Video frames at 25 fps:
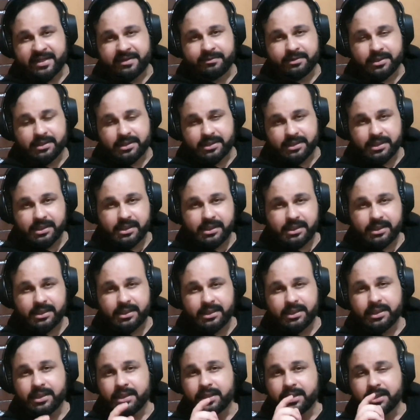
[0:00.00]

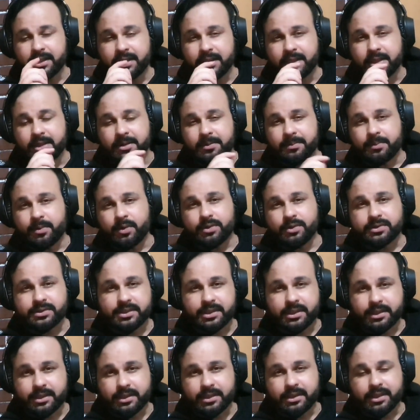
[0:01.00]
7T,
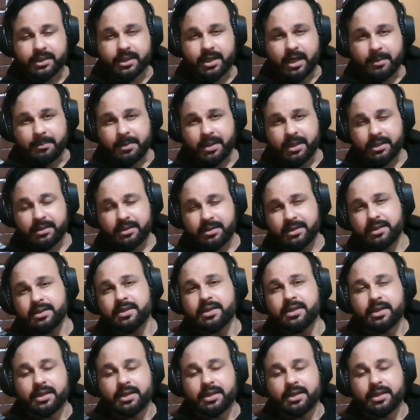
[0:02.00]
post it in the comment.